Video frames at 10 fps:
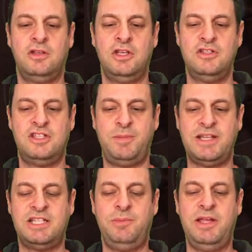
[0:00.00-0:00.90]
Use a
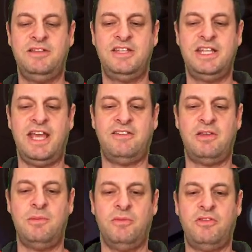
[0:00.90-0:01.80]
special ability to get
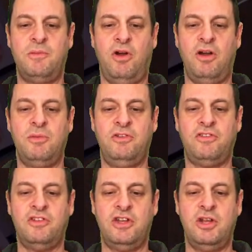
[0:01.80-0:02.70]
some, some armor,
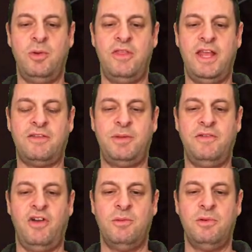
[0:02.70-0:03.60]
because I don't know where the next bit
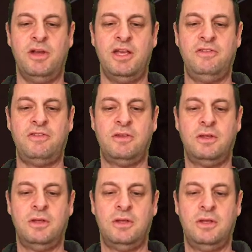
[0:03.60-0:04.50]
of armor is.
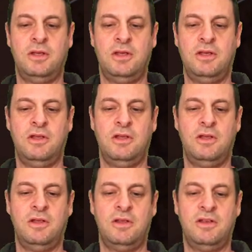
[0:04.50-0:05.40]

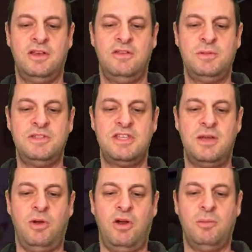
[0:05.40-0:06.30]
Gives me
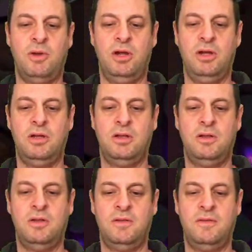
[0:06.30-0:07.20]
some armor.
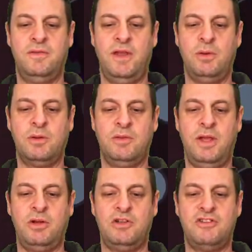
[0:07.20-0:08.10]
Now we're,
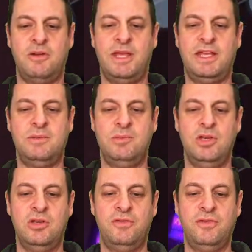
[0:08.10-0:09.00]
now we're going to start making a
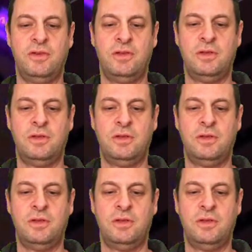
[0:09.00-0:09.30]
move.